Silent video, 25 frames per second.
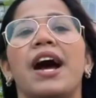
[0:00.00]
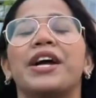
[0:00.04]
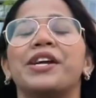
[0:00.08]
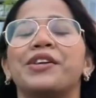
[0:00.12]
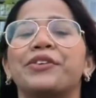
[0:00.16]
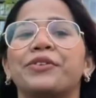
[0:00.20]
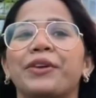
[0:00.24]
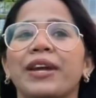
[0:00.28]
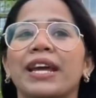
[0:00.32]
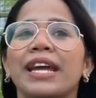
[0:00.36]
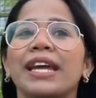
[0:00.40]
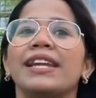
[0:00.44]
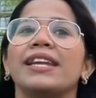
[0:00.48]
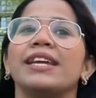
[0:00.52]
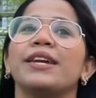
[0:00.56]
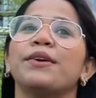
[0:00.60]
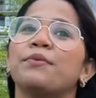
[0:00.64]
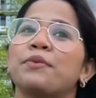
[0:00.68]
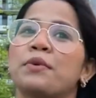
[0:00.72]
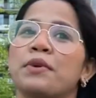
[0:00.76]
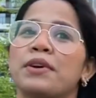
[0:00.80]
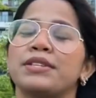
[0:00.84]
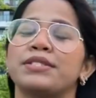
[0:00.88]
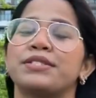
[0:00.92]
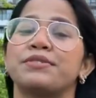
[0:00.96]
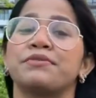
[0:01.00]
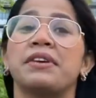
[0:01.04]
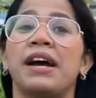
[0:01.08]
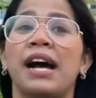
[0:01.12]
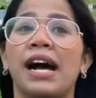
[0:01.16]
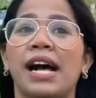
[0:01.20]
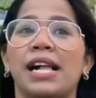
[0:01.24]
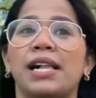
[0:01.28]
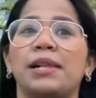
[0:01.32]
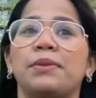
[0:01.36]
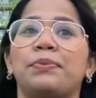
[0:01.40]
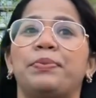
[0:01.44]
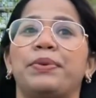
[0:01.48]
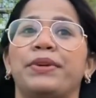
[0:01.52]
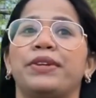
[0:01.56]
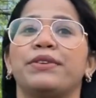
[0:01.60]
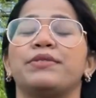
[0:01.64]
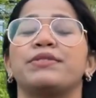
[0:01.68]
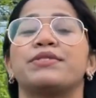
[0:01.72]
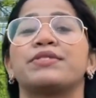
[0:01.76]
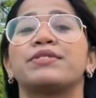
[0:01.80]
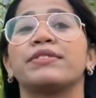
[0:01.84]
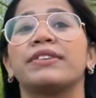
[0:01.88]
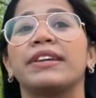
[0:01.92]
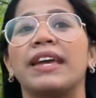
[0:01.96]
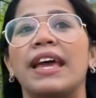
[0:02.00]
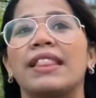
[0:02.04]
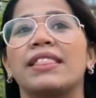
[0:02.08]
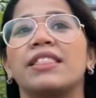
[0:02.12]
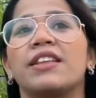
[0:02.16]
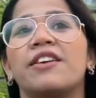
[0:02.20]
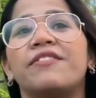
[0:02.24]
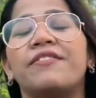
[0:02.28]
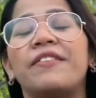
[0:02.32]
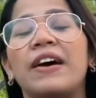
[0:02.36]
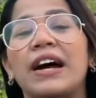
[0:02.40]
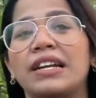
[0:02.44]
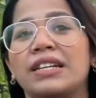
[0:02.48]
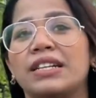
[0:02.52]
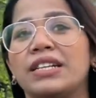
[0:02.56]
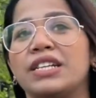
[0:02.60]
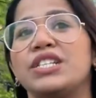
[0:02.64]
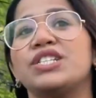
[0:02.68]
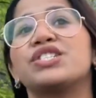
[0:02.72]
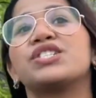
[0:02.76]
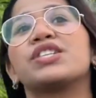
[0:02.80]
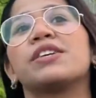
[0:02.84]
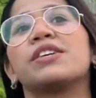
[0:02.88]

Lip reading: really want to help you to get the financial